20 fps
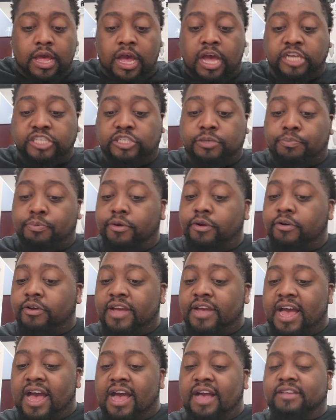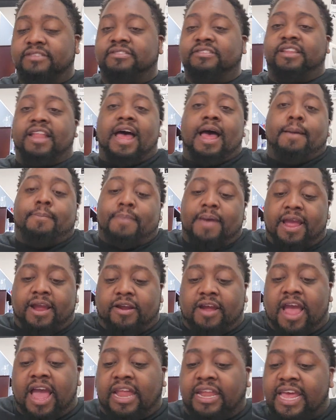Jabril Cox,
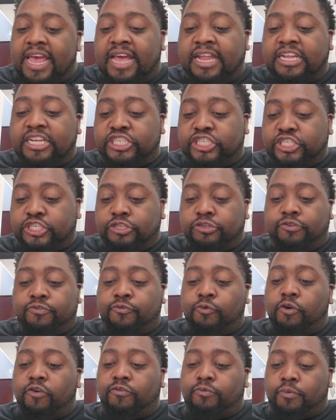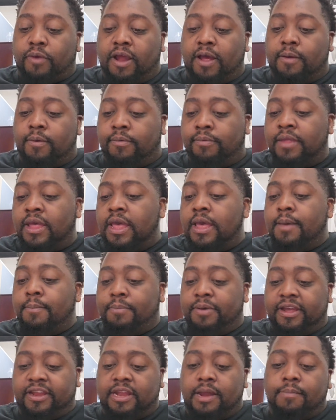linebacker out of LSU, fourth round,
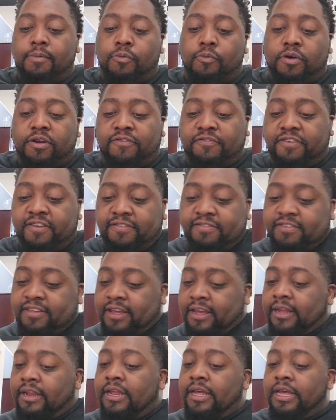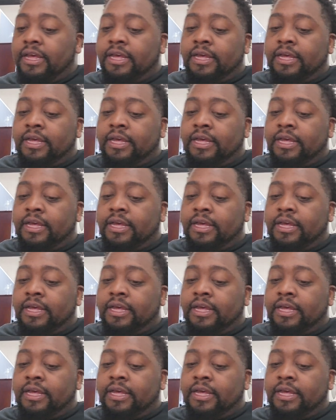pick number 115.